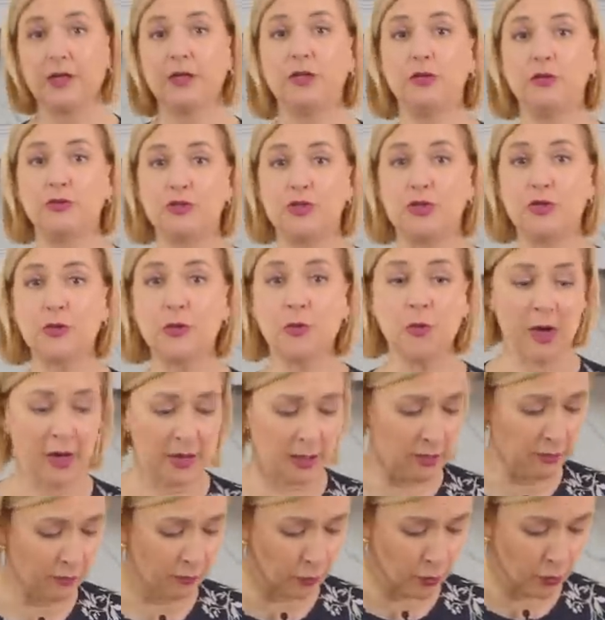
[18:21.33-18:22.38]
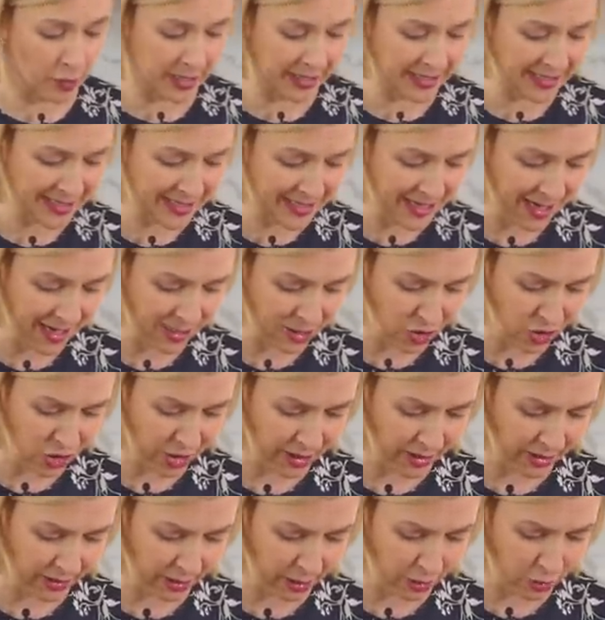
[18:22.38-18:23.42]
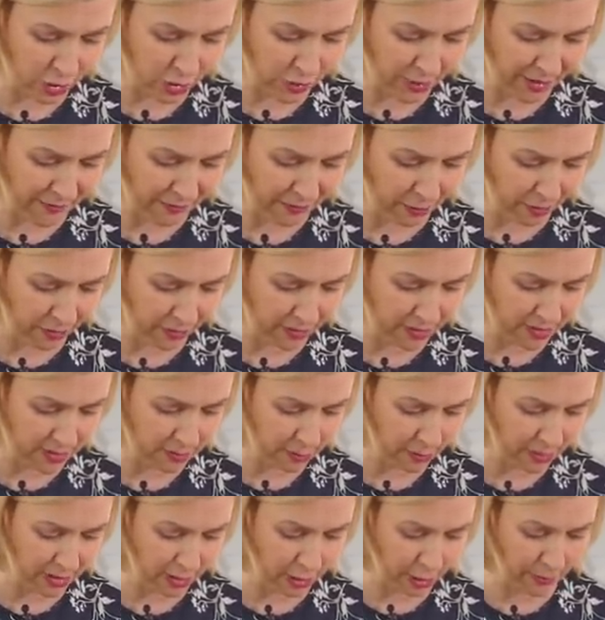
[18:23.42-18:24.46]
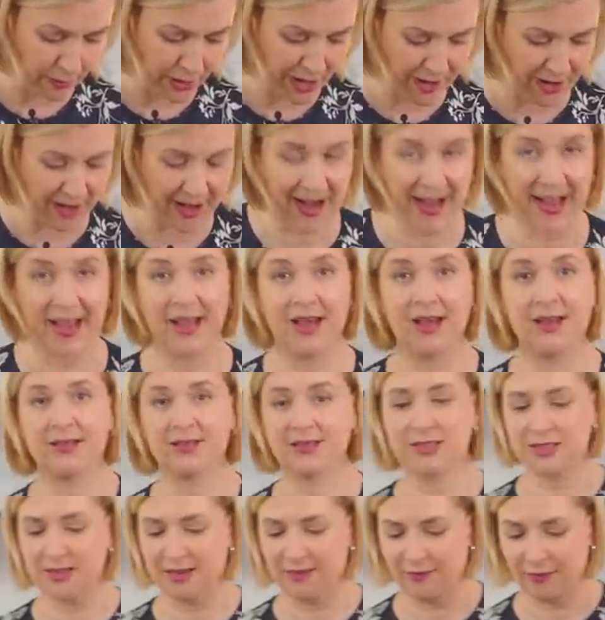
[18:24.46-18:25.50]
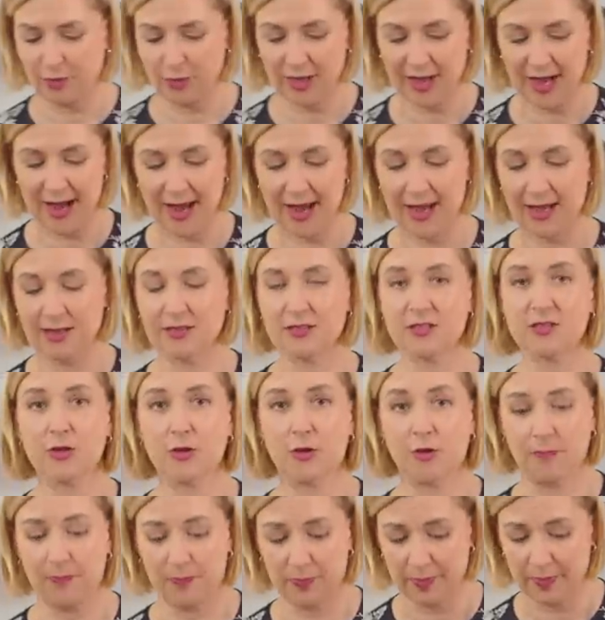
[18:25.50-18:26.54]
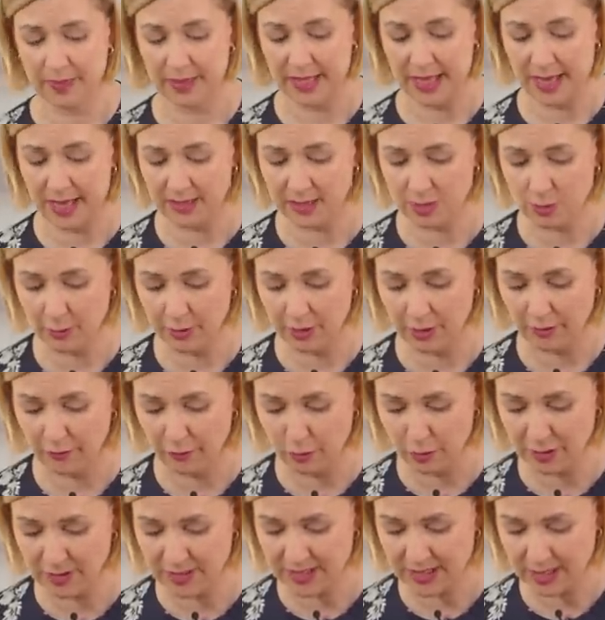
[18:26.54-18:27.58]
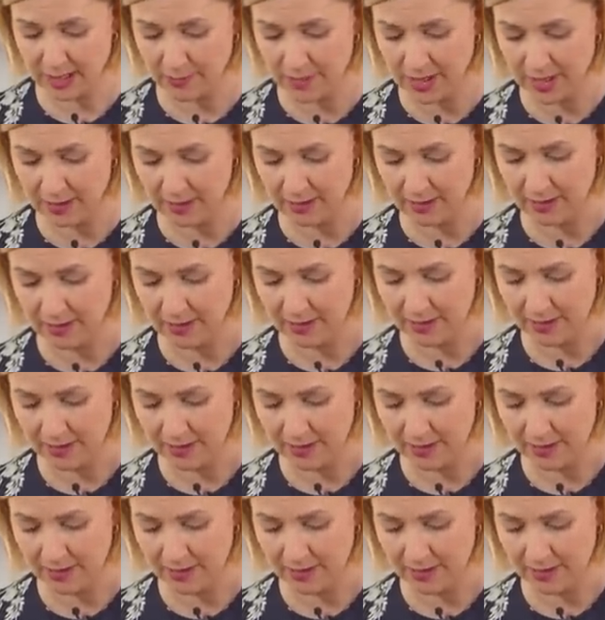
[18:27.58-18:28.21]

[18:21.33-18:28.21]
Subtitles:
You do want to avoid touching your truffles with your bare hands if you can. So that's where the forks come in,